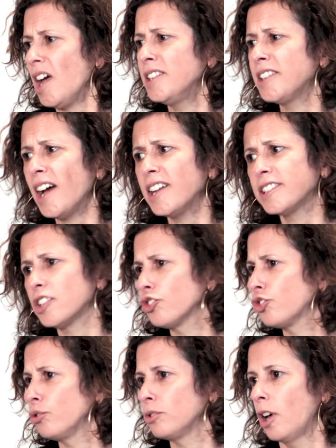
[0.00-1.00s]
and diets that are
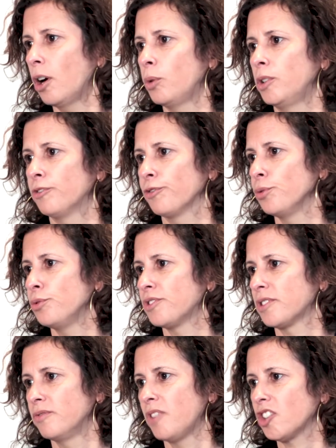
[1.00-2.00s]
too low in
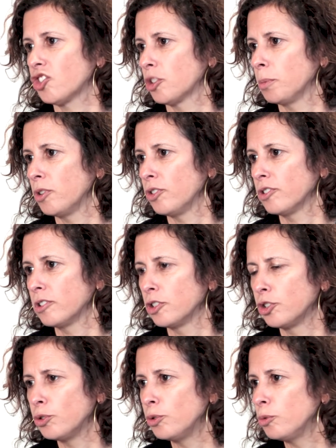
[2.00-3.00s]
fruits and vegetables,
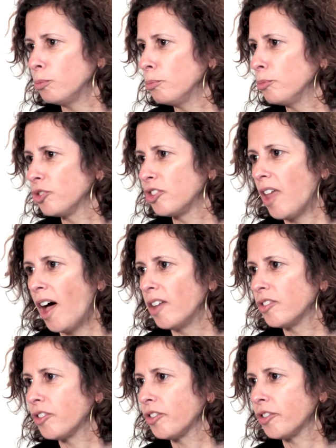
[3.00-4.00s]
legumes,
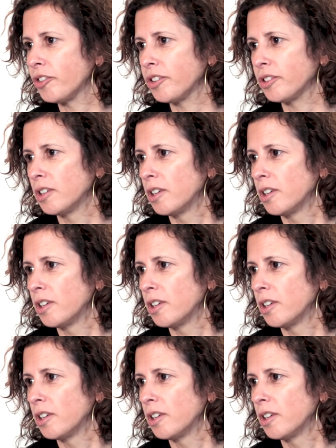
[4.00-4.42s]
nuts,